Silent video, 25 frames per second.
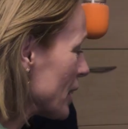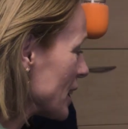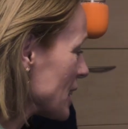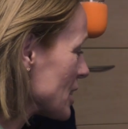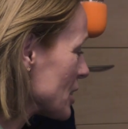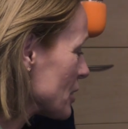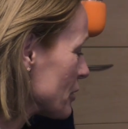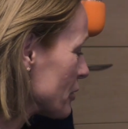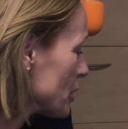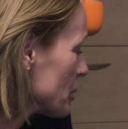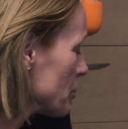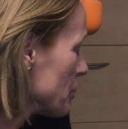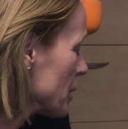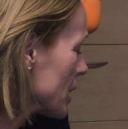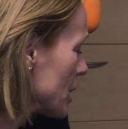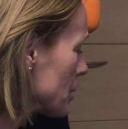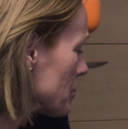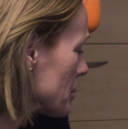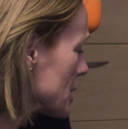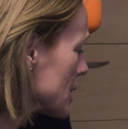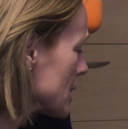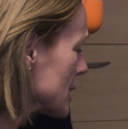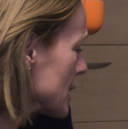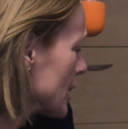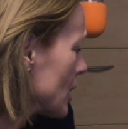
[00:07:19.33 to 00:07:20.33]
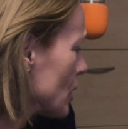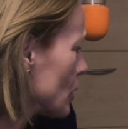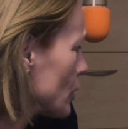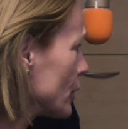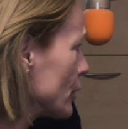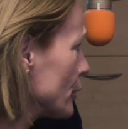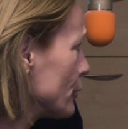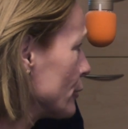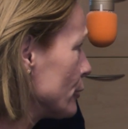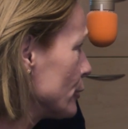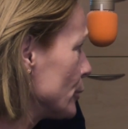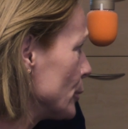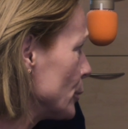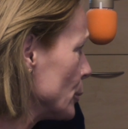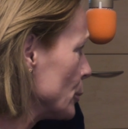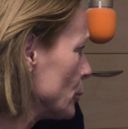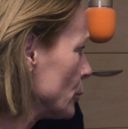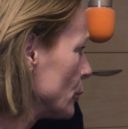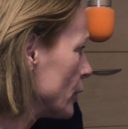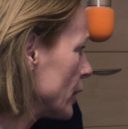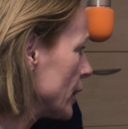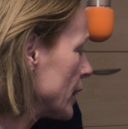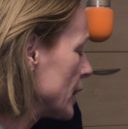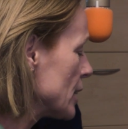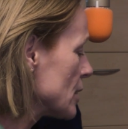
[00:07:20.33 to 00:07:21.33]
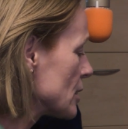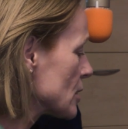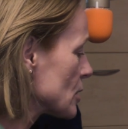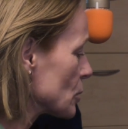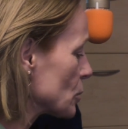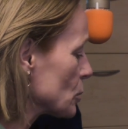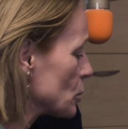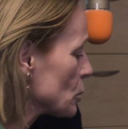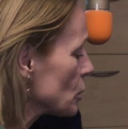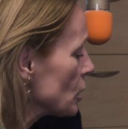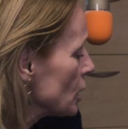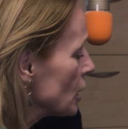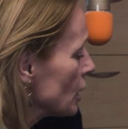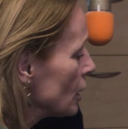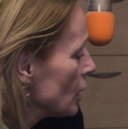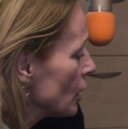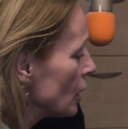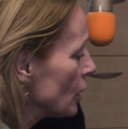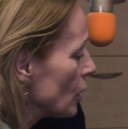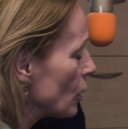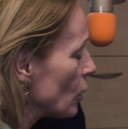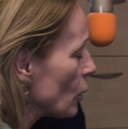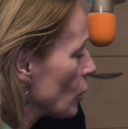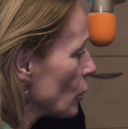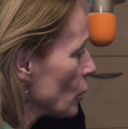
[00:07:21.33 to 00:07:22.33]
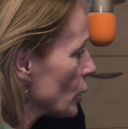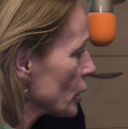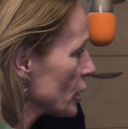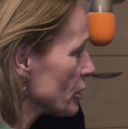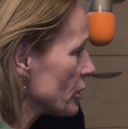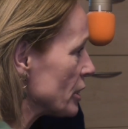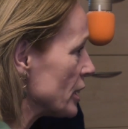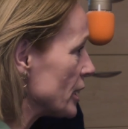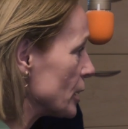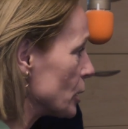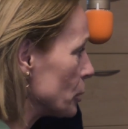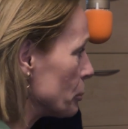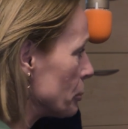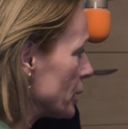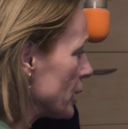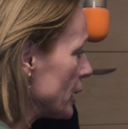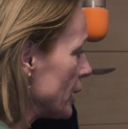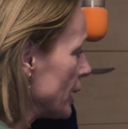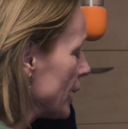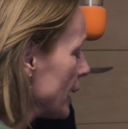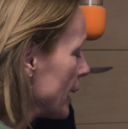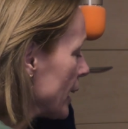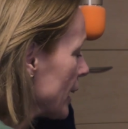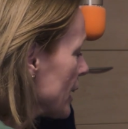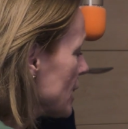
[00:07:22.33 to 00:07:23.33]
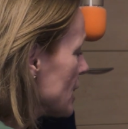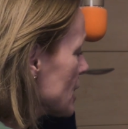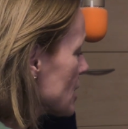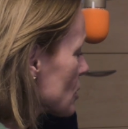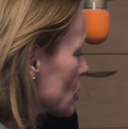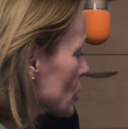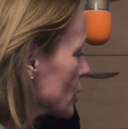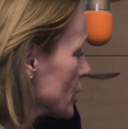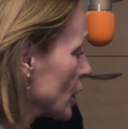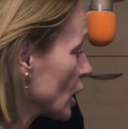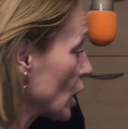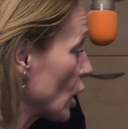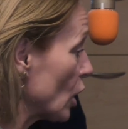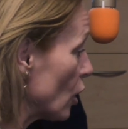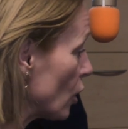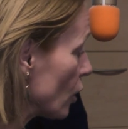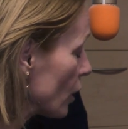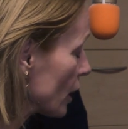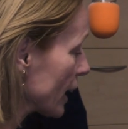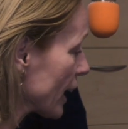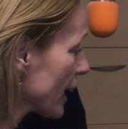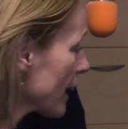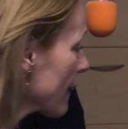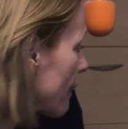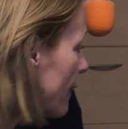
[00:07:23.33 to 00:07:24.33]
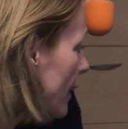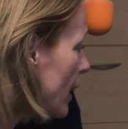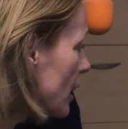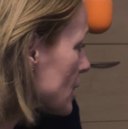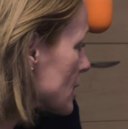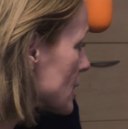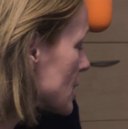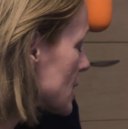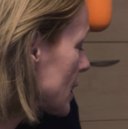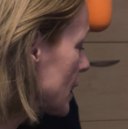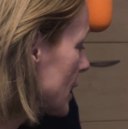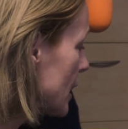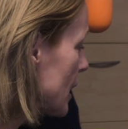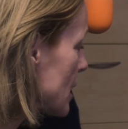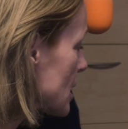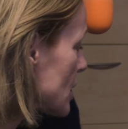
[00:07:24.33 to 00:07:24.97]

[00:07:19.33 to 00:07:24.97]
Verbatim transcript: matter if you make a mistake or your phone rings or or you're a little bit late or you can't get that day.